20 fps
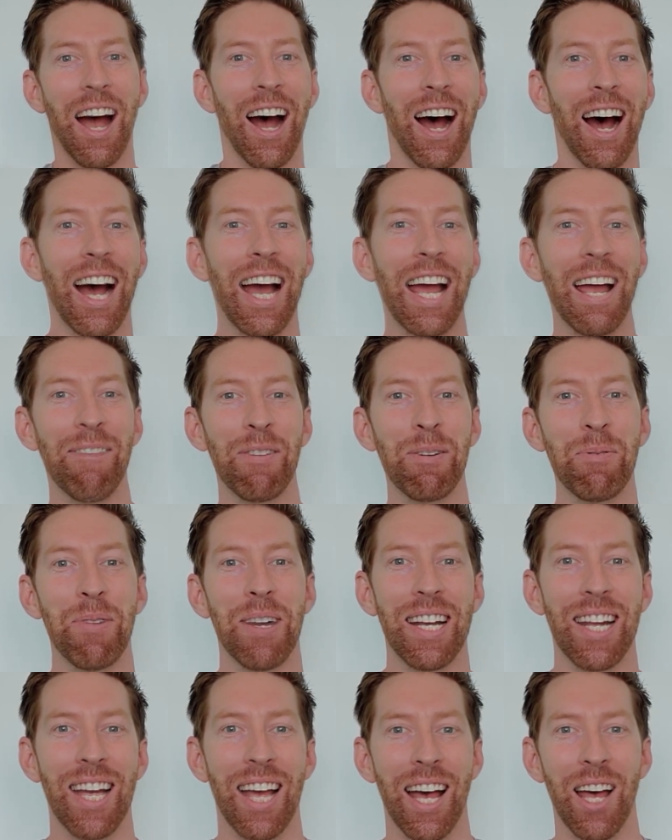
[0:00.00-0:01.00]
Hi
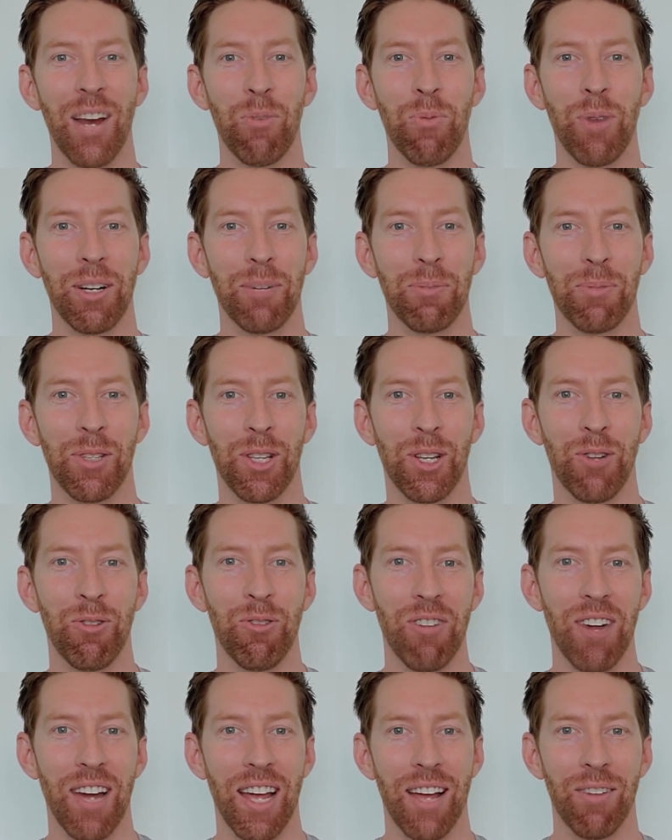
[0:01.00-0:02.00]
everyone and welcome to the Crew
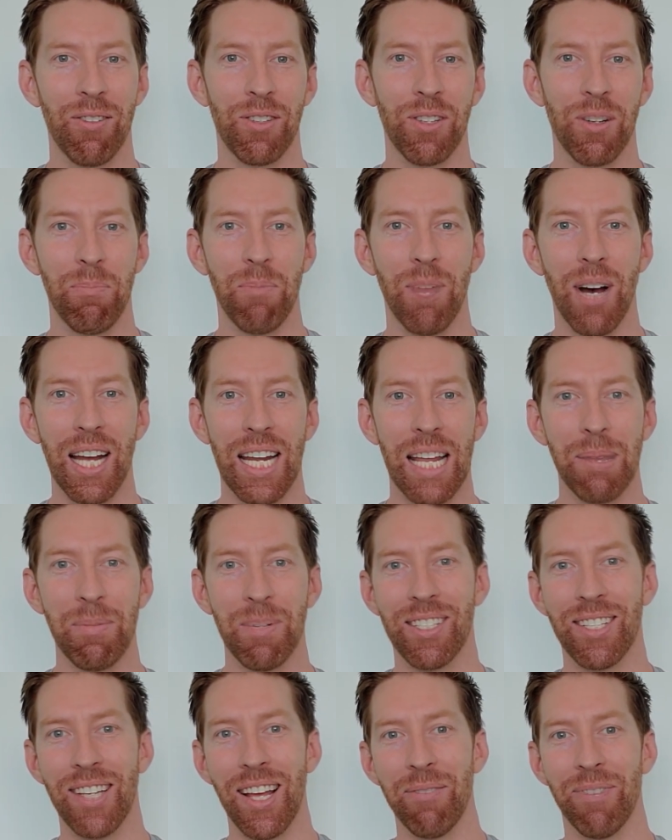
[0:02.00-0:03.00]
Lounge. My name is
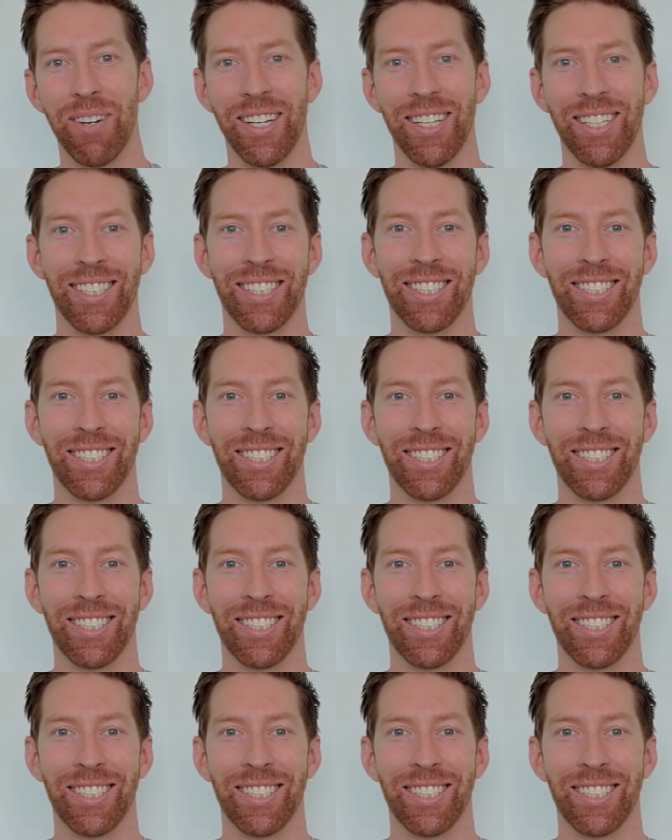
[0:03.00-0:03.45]
Denver.